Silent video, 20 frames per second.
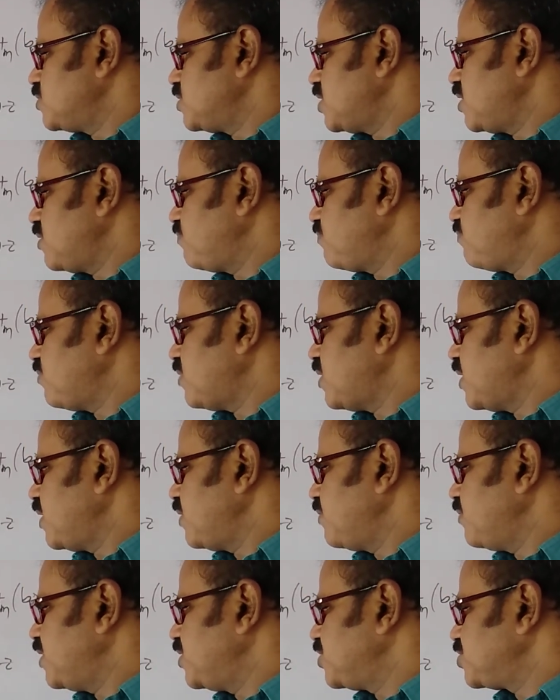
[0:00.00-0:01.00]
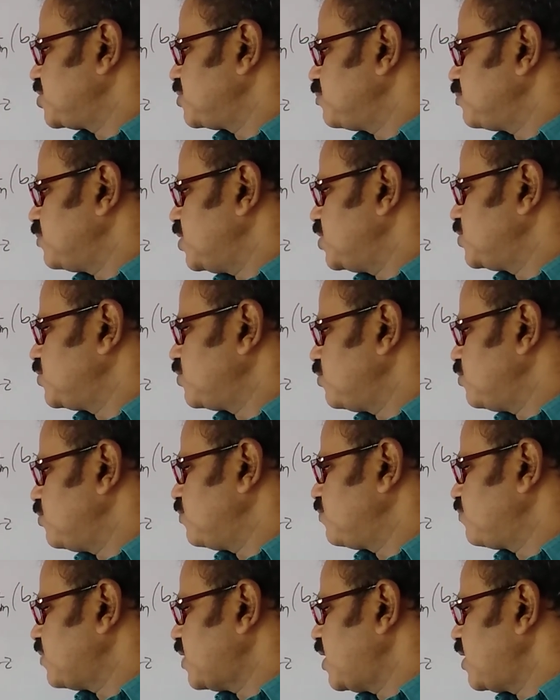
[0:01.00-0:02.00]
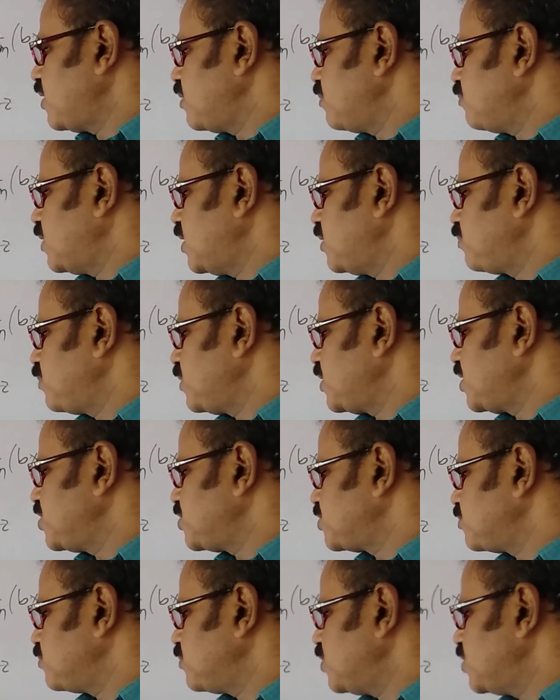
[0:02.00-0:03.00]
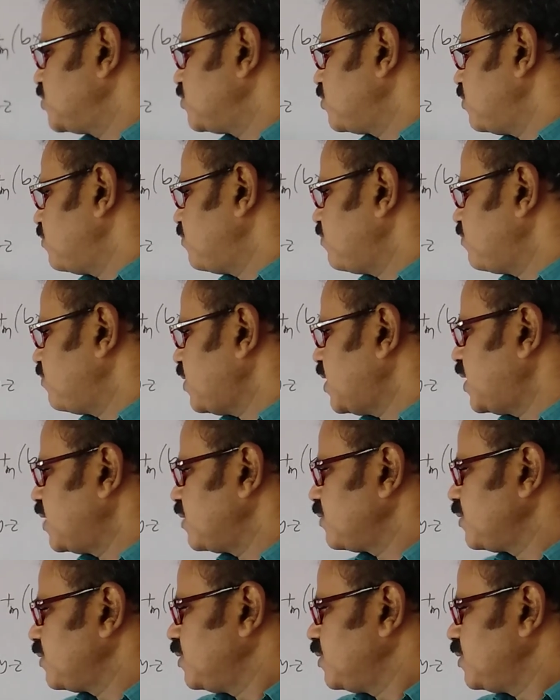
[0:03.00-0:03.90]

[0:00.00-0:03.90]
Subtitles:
Z5 addition modulo 5 multiplication modulo 5.